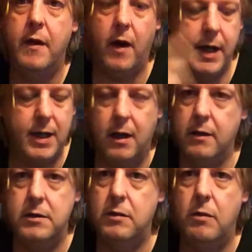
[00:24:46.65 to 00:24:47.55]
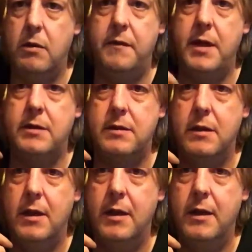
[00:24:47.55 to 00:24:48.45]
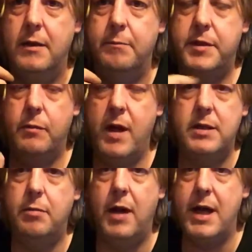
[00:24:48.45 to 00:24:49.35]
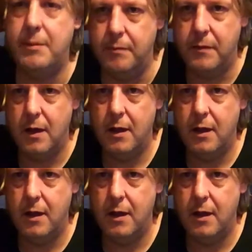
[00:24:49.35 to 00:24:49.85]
that I can't do all of this. So where's the blame?